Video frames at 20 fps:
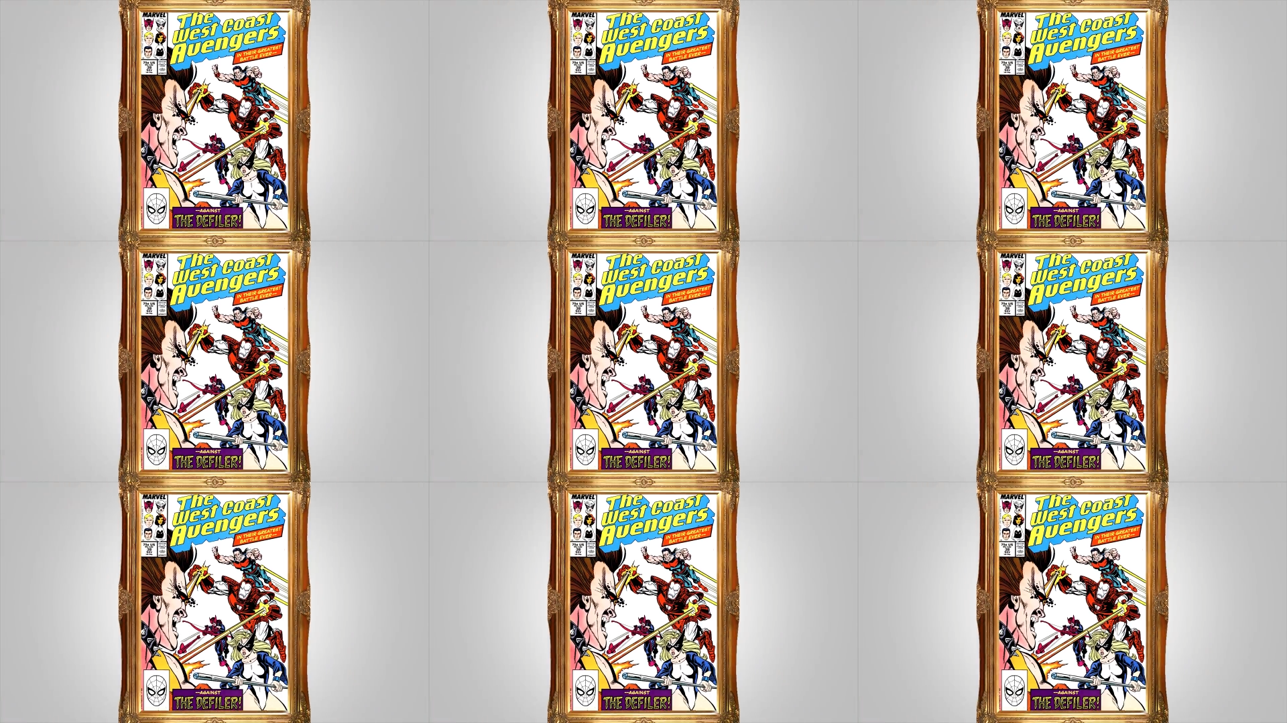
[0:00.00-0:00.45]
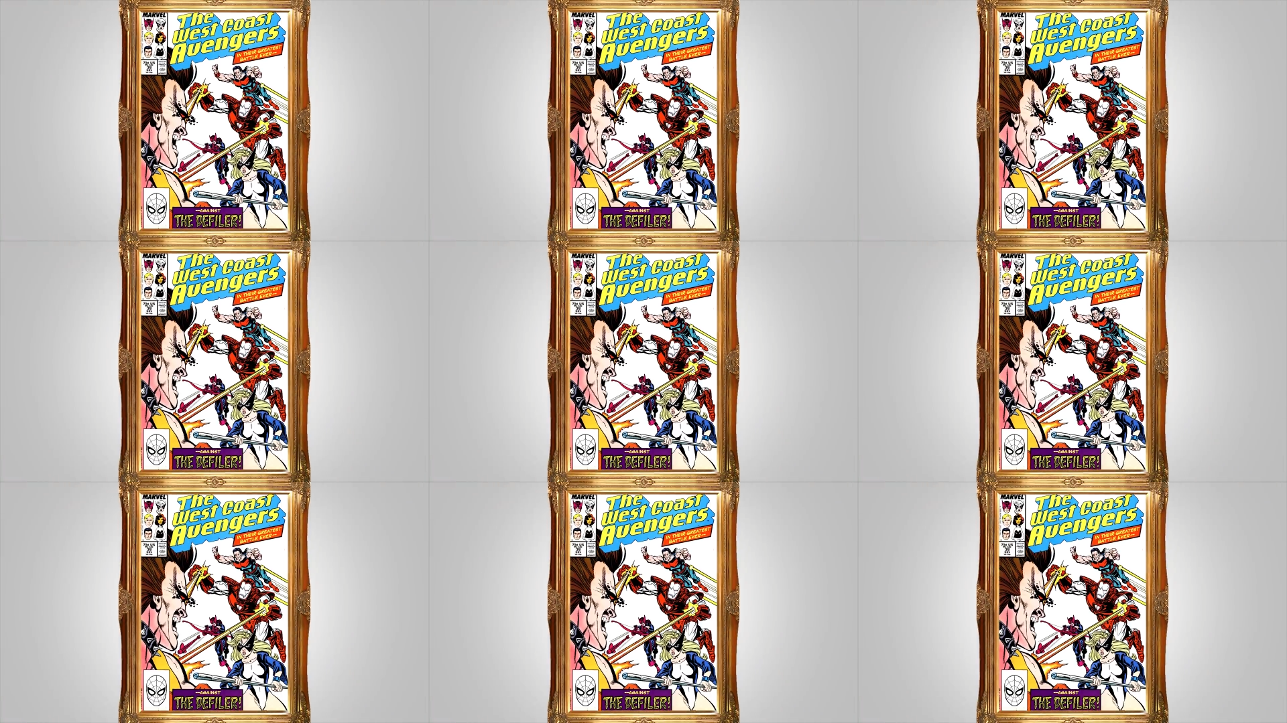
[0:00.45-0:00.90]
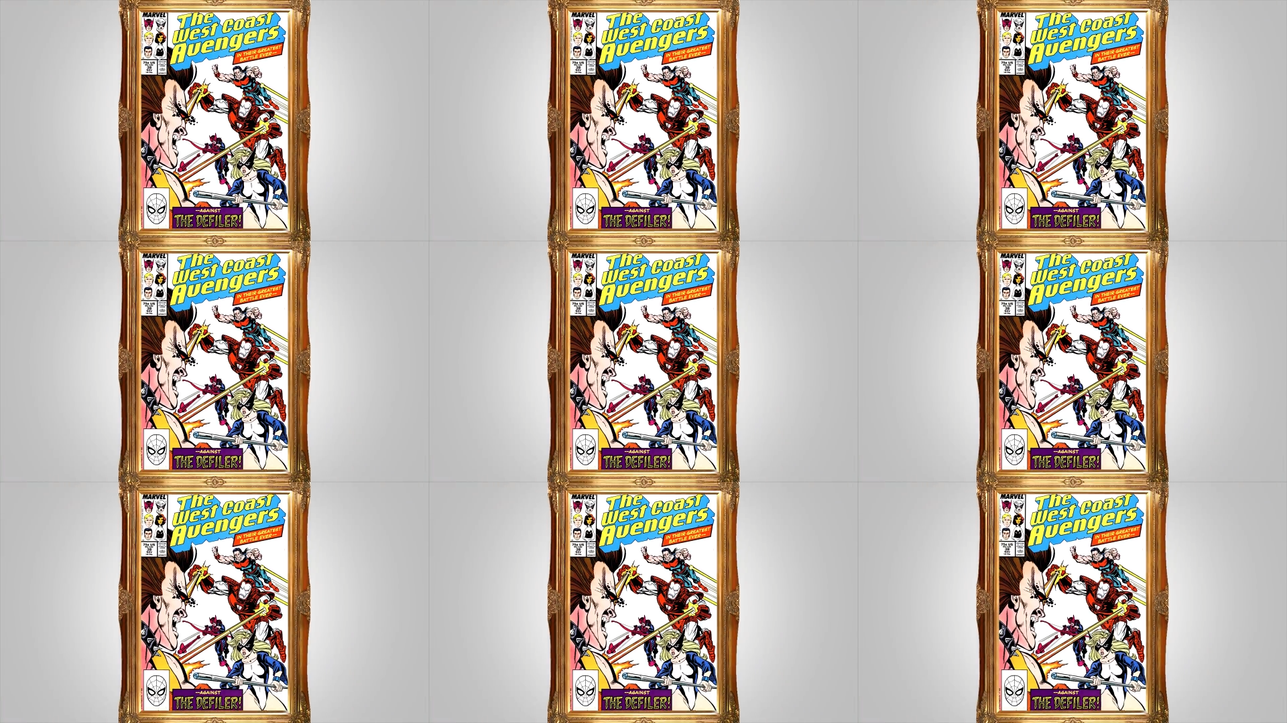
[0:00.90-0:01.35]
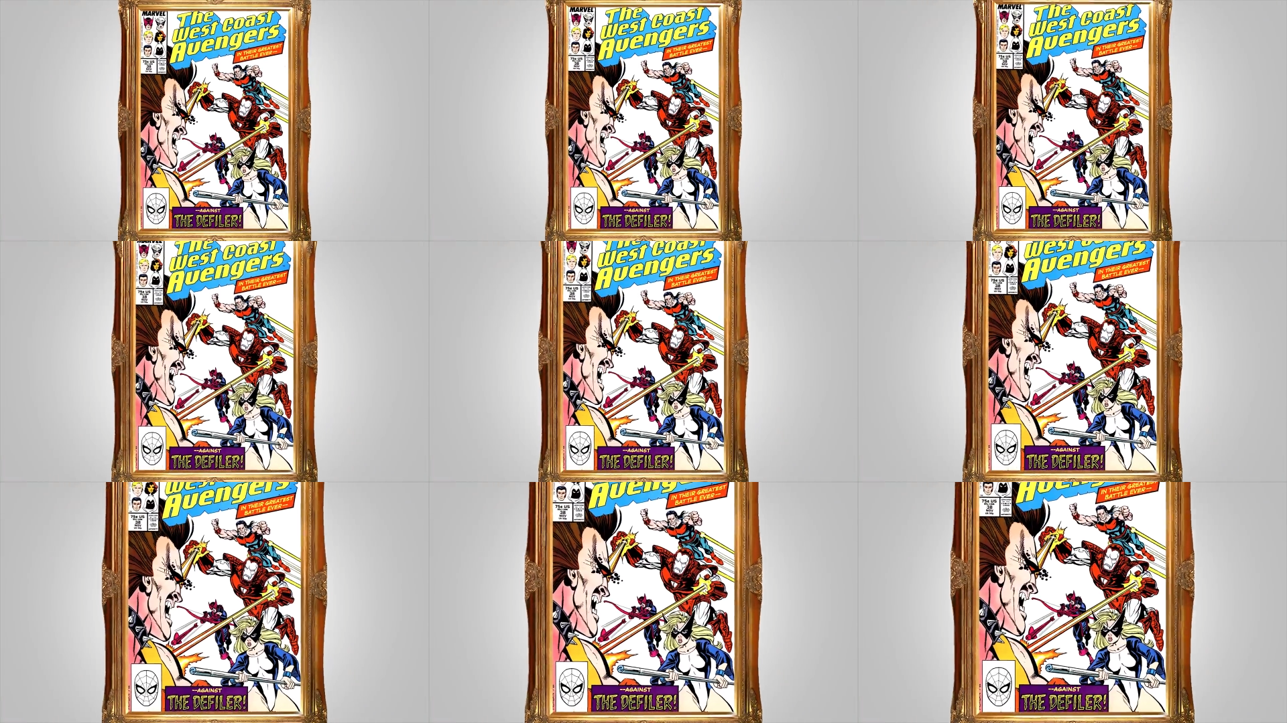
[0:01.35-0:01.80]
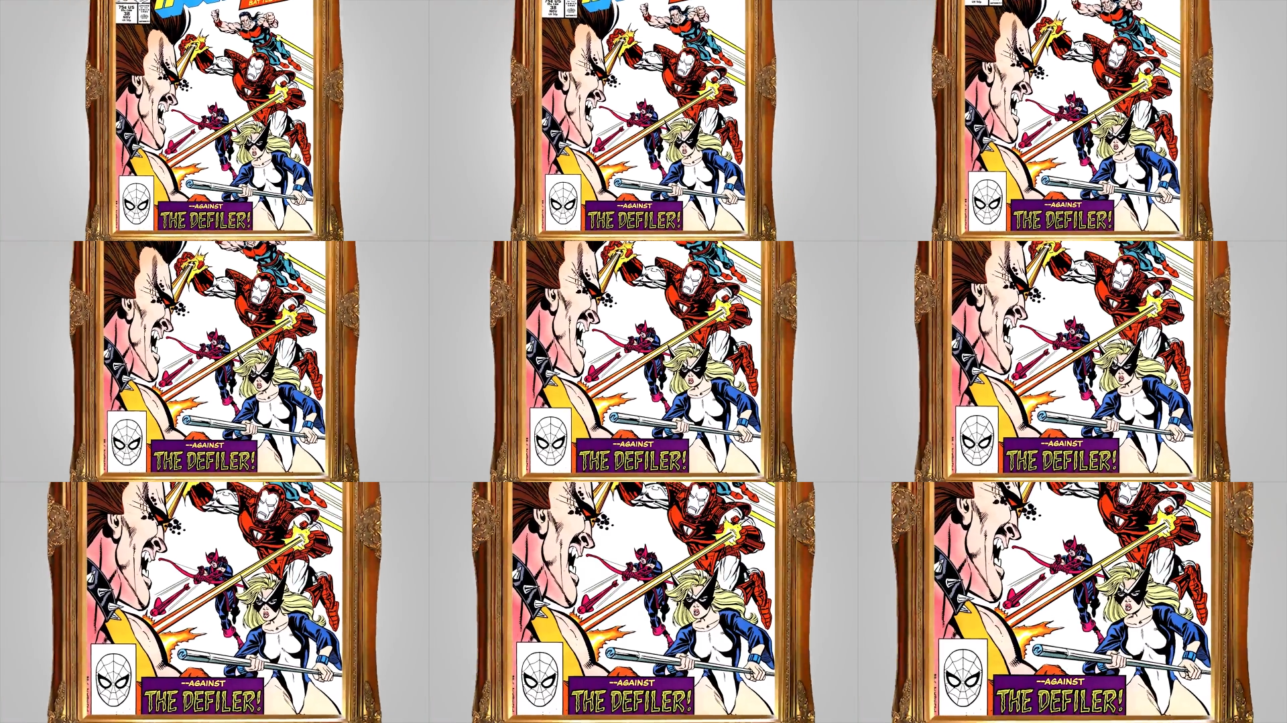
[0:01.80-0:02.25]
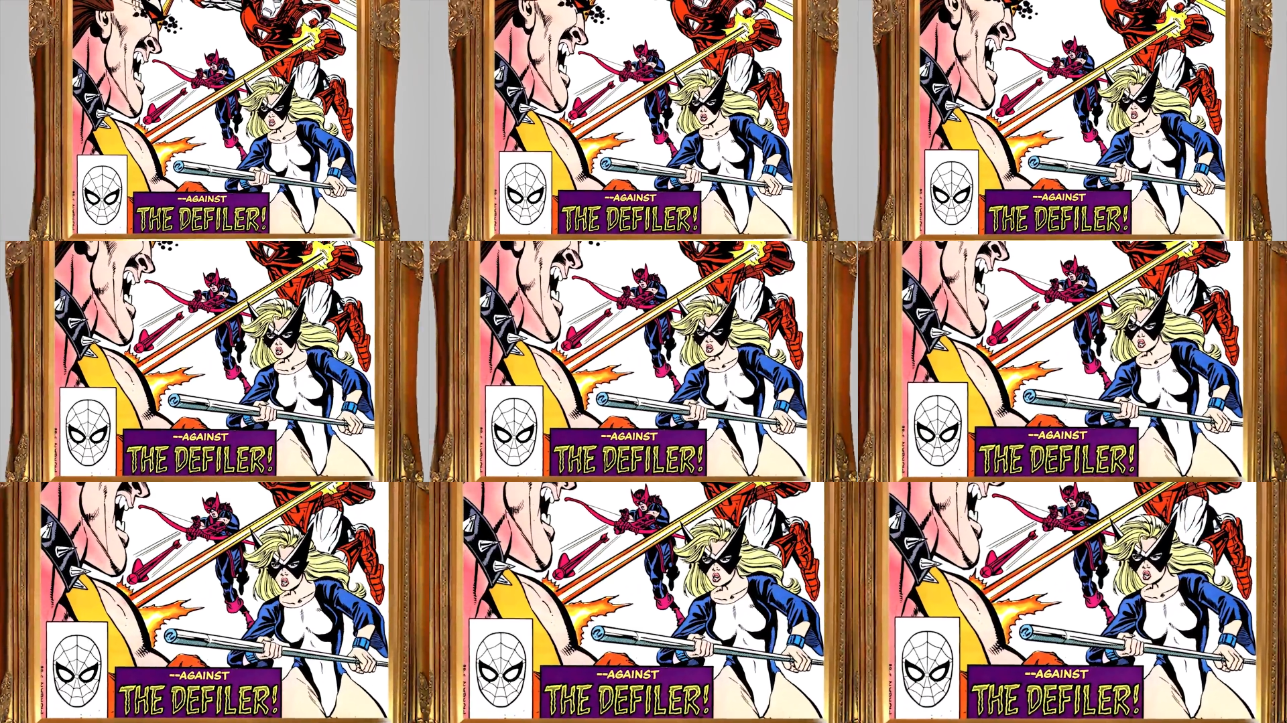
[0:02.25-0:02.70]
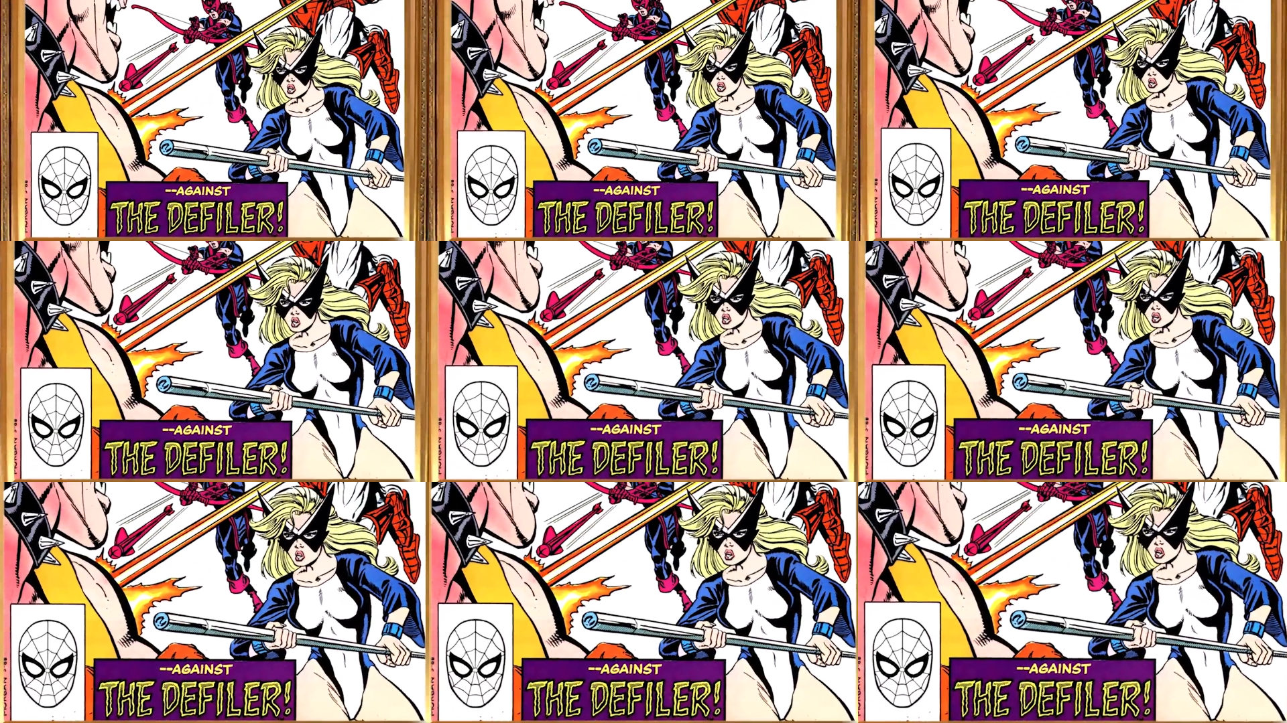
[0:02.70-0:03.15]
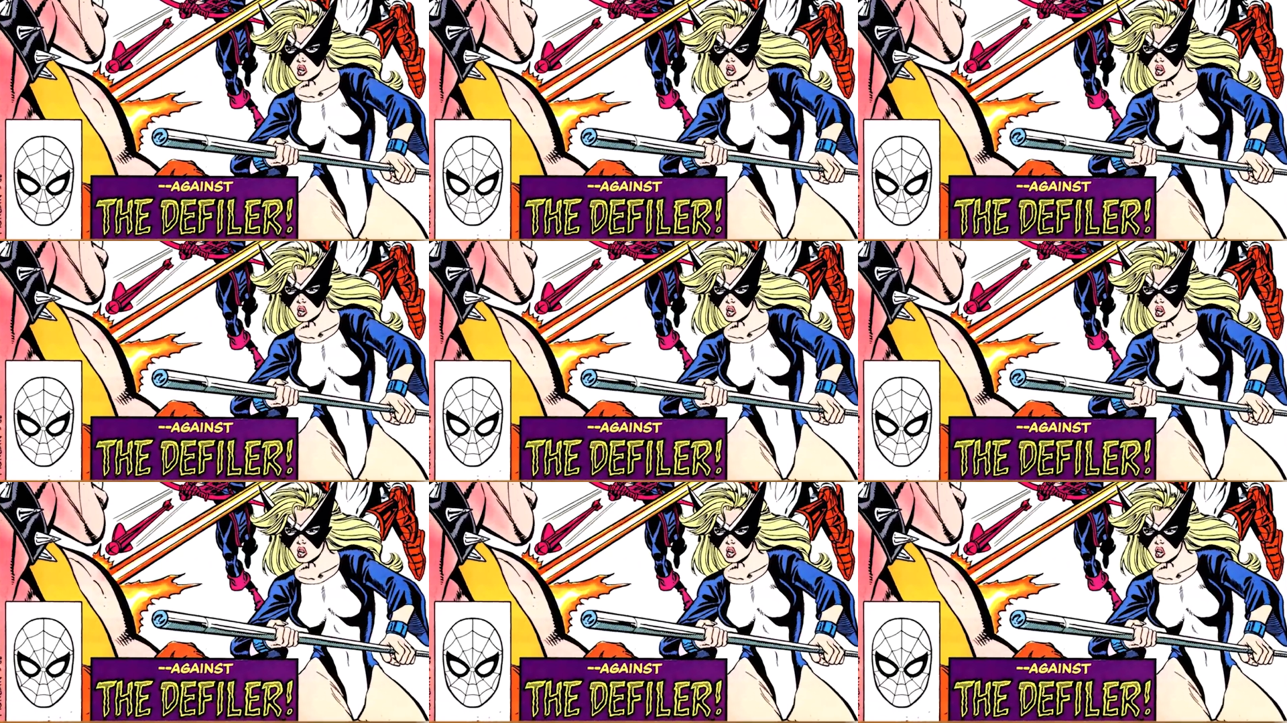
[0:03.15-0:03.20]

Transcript: (no speaker visible)